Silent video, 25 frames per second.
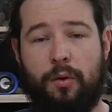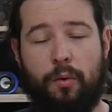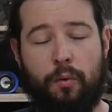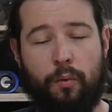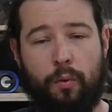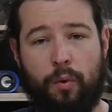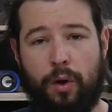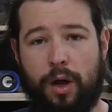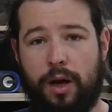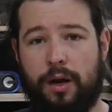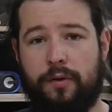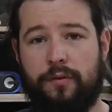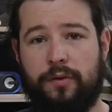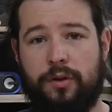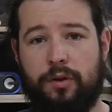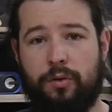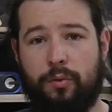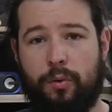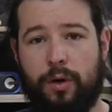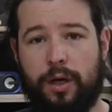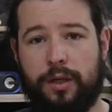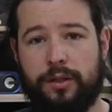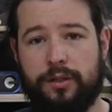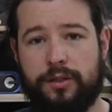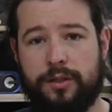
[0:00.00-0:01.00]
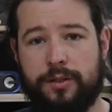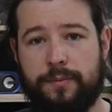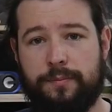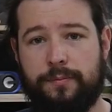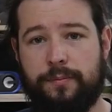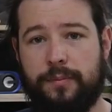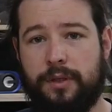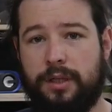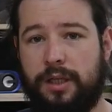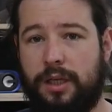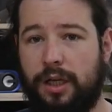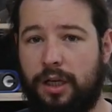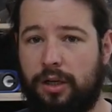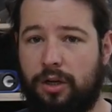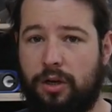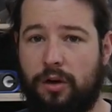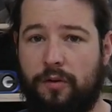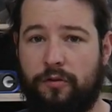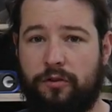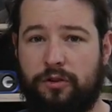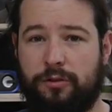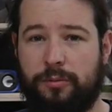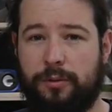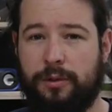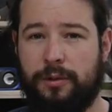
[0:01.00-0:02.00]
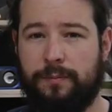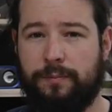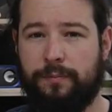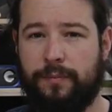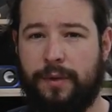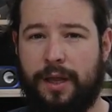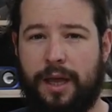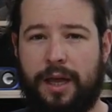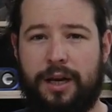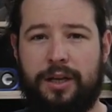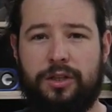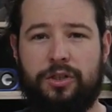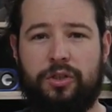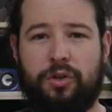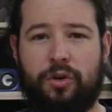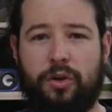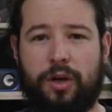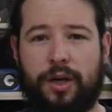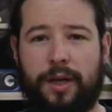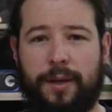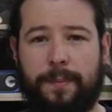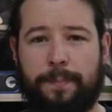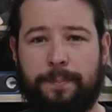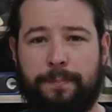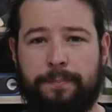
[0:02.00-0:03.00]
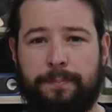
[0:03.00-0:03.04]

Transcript: whatever you want, get comfortable and enjoy.